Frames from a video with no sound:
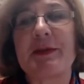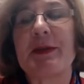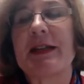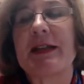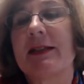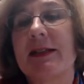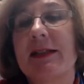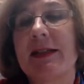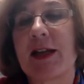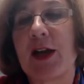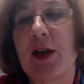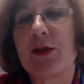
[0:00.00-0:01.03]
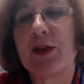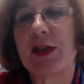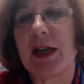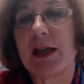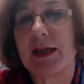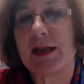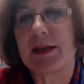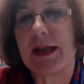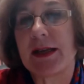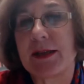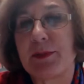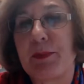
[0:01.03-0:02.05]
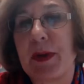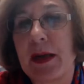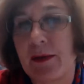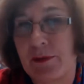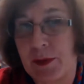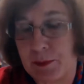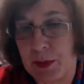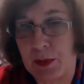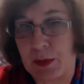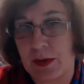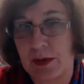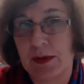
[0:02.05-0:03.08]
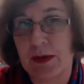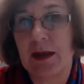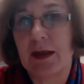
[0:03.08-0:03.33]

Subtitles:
We didn't negotiate as big of a pool